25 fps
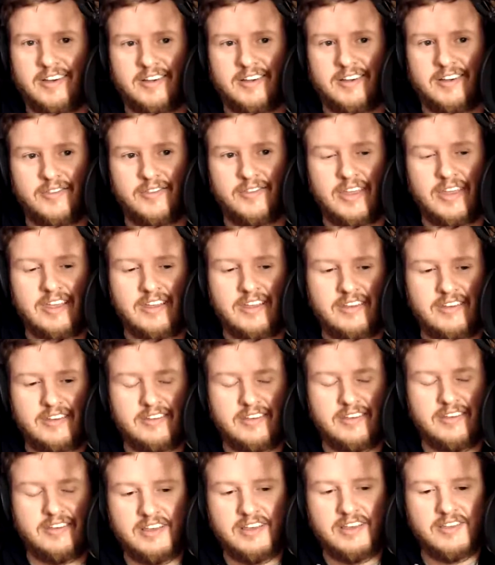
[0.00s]

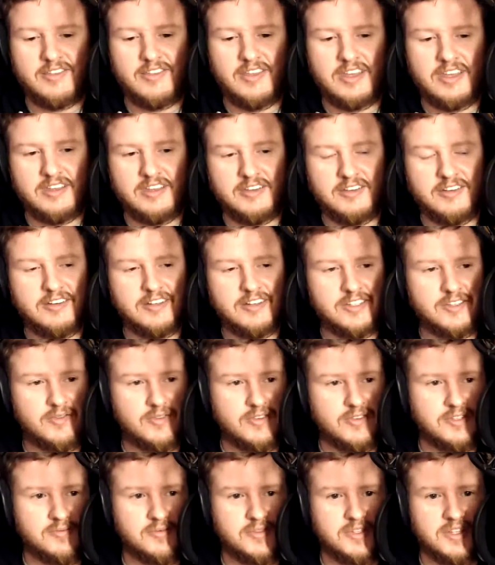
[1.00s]
Thank goodness
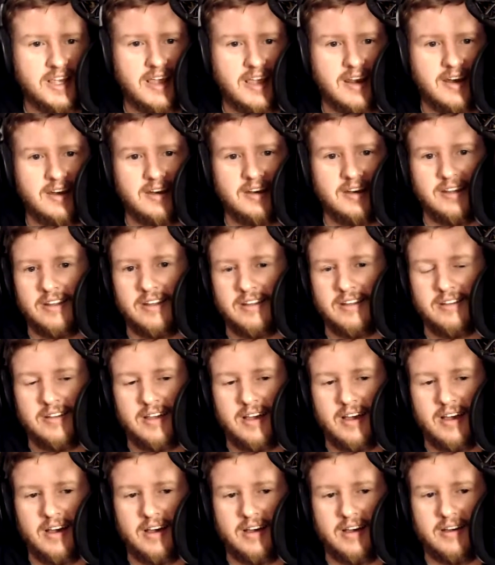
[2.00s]
for some sanity.
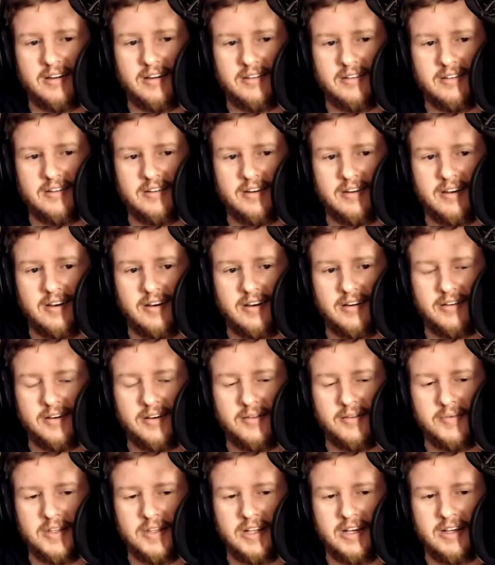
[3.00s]
Yeah, no,
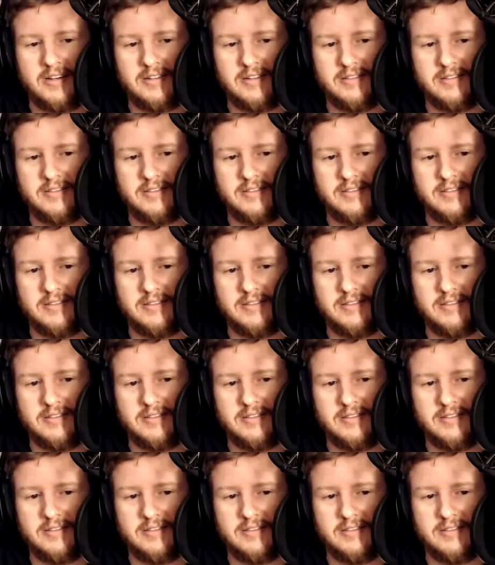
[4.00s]
I mean that